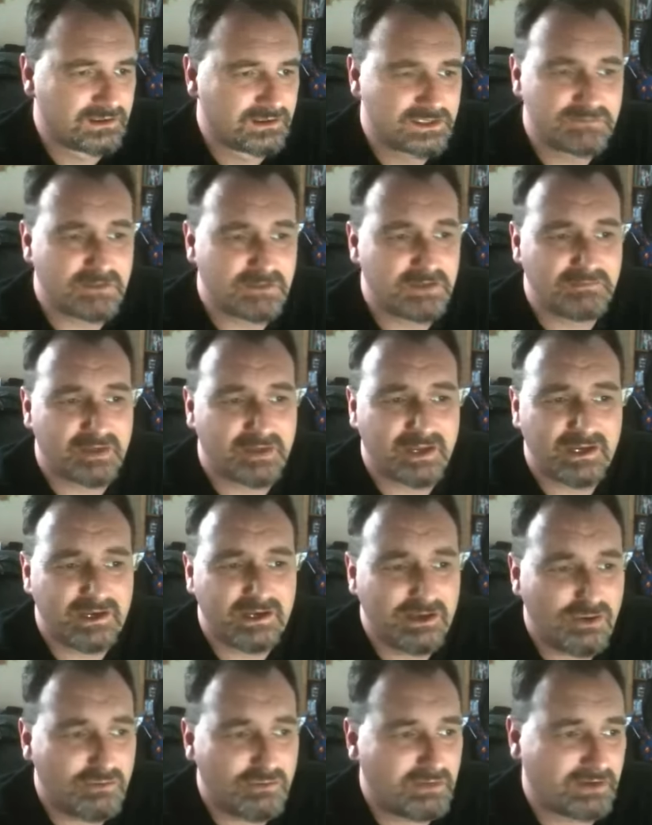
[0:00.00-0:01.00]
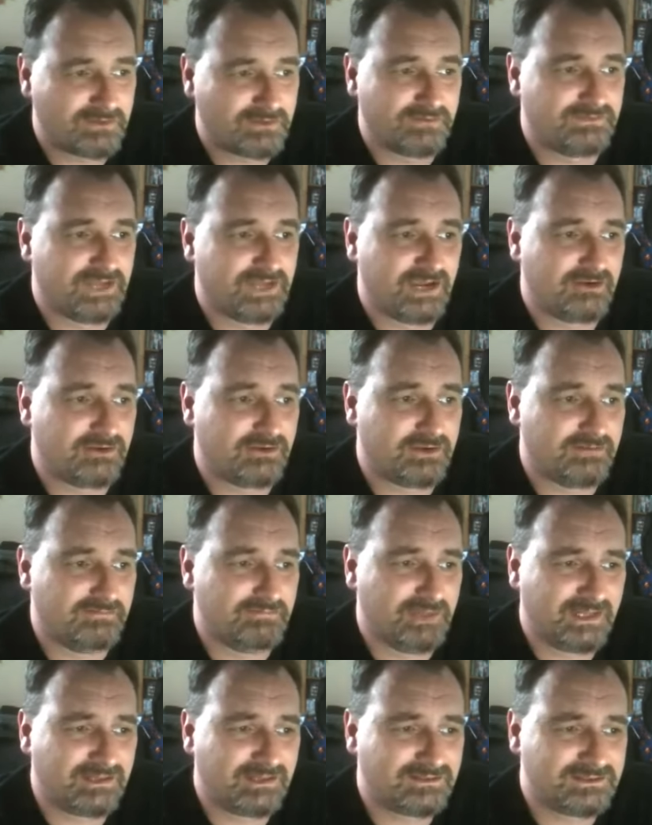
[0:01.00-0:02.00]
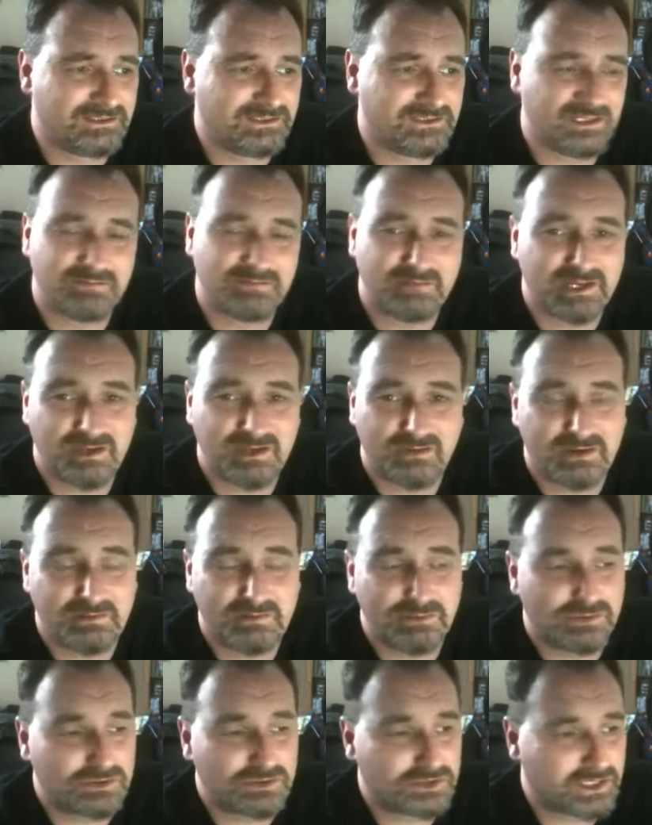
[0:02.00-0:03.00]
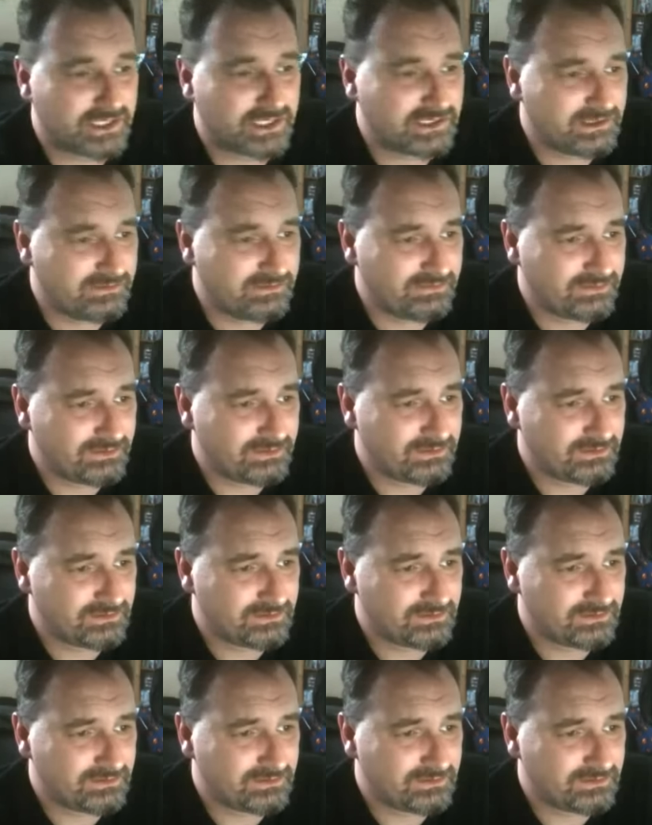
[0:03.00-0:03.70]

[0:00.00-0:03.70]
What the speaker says: To my mind, no amount of decorative metals is going to make you any more attractive.